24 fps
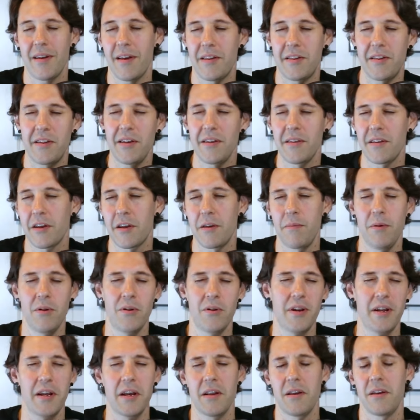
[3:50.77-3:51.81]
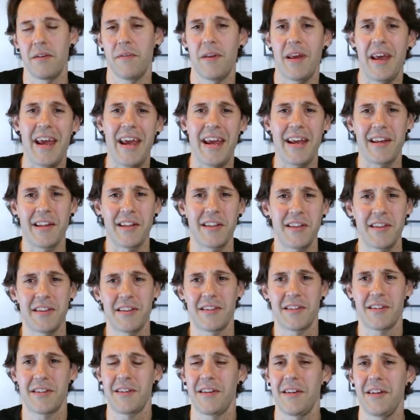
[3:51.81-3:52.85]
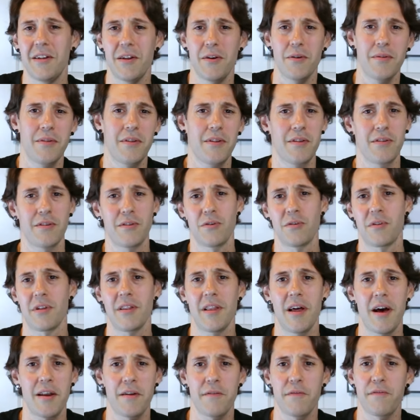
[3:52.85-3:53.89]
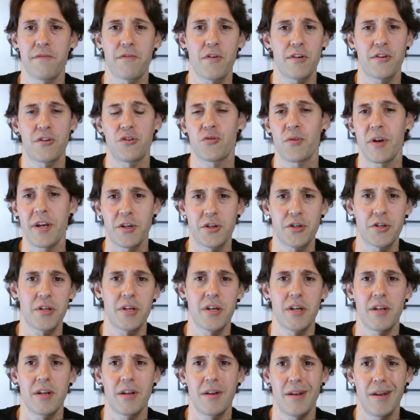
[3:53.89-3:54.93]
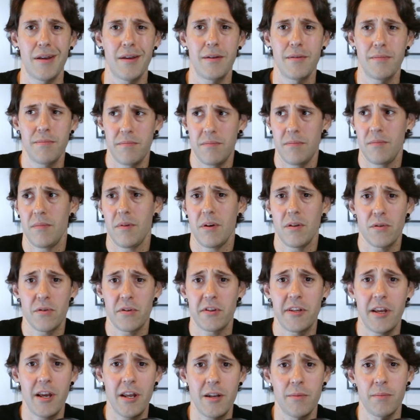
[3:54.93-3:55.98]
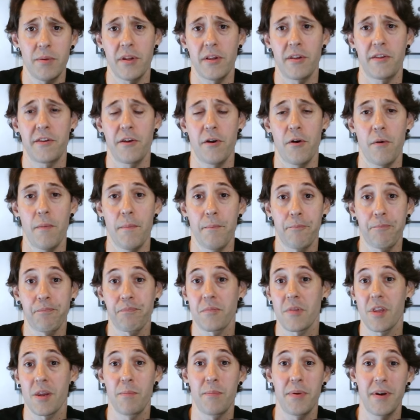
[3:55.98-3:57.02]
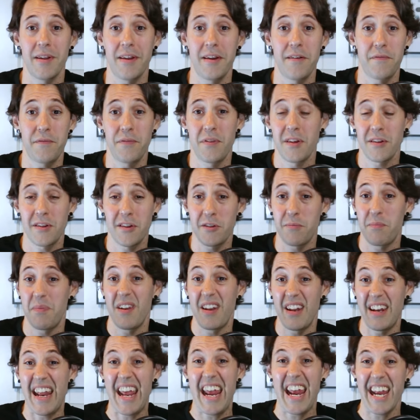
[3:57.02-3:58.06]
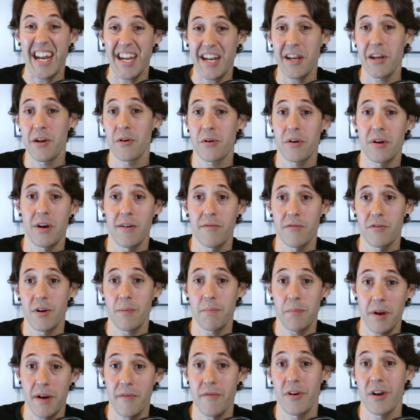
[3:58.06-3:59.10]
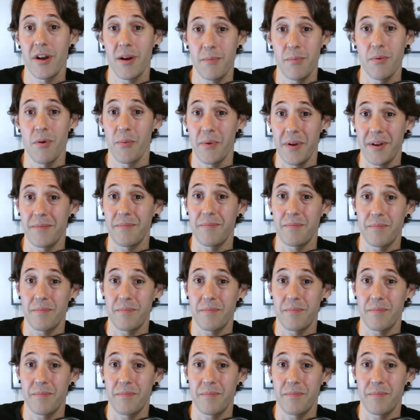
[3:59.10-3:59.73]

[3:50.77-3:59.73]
see the community getting angst. You know, there's a lot of frustration and understandably so. But if this has been an 80-year cover-up, covering up what we